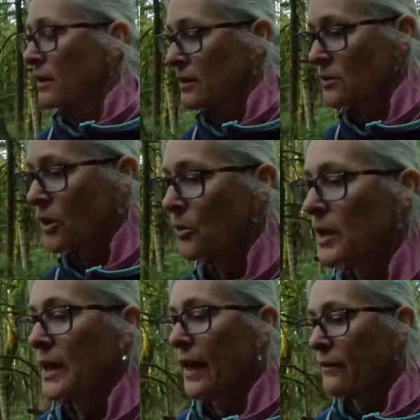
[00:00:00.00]
So we're
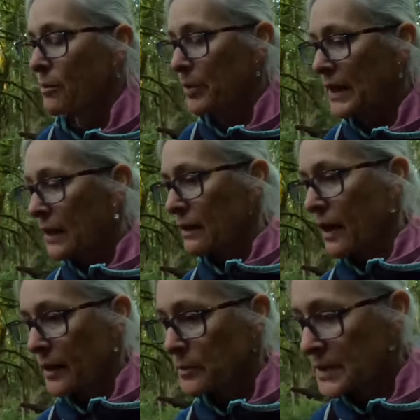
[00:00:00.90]
going to have a big
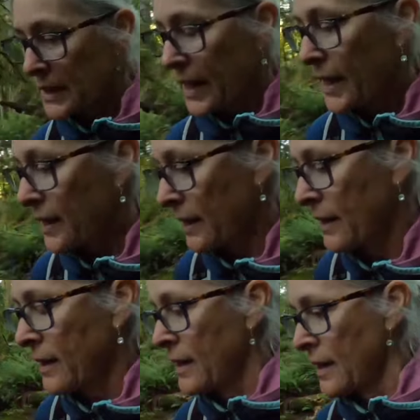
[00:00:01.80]
climb today.
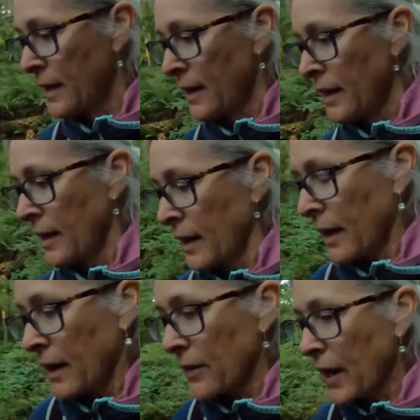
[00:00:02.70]

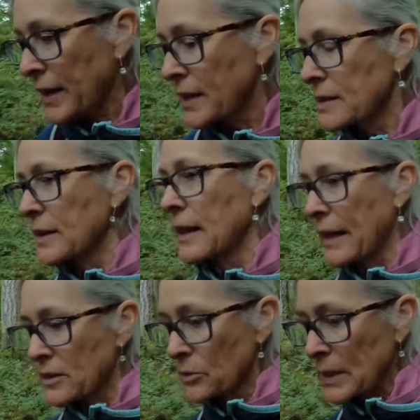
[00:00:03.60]
The hike I did
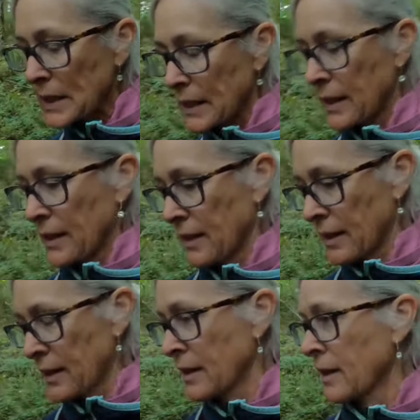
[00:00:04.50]
last week
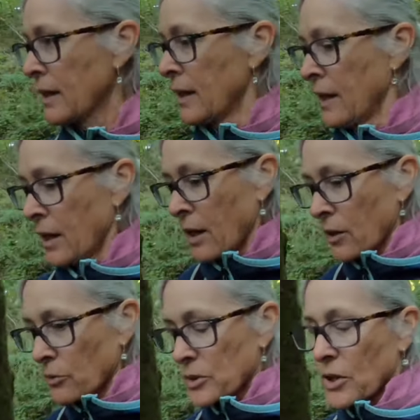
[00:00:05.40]

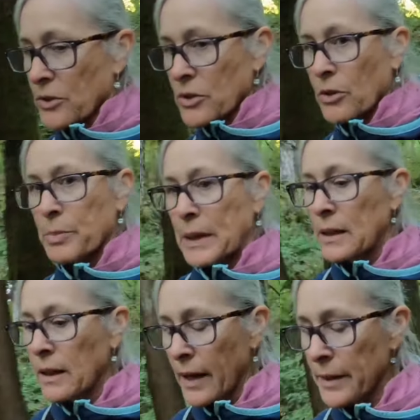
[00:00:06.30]
was also a big
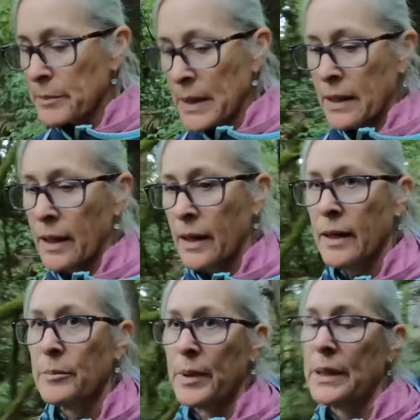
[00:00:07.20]
climb,
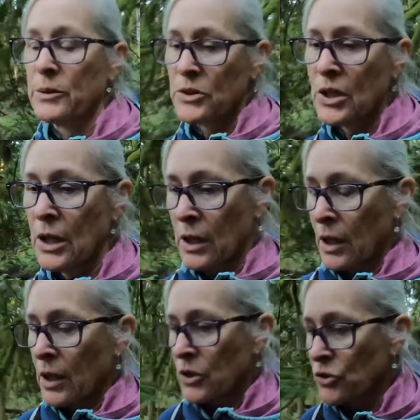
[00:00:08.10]
but it was
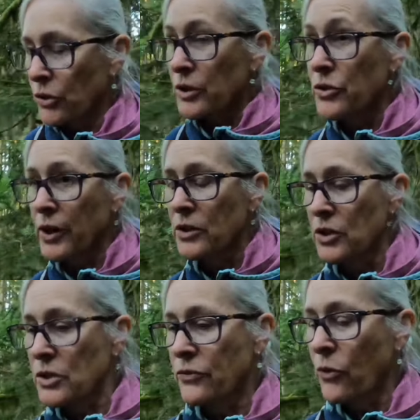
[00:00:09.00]
shorter trail,
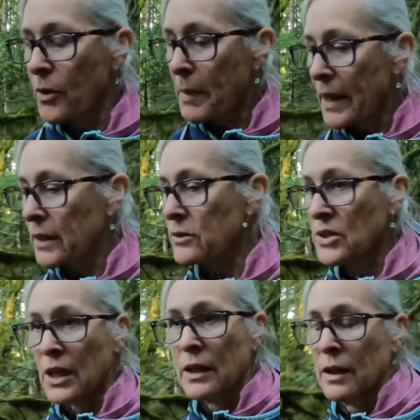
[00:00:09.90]
just 4 miles.